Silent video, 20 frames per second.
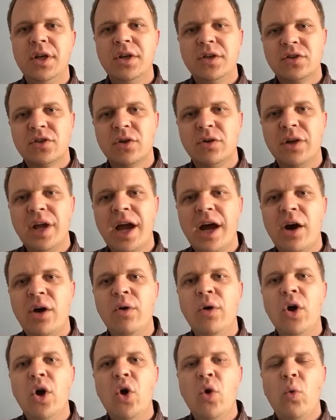So
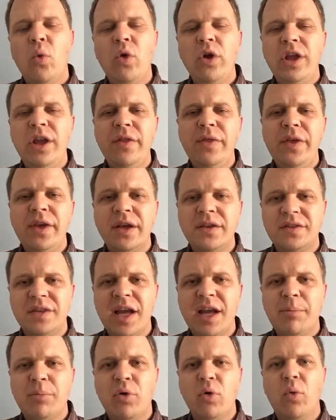now, in the
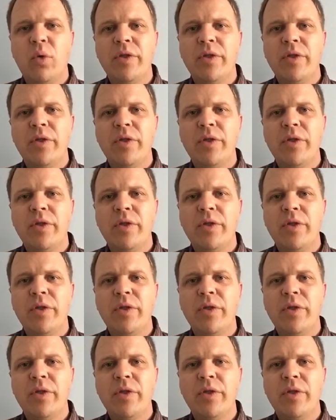example,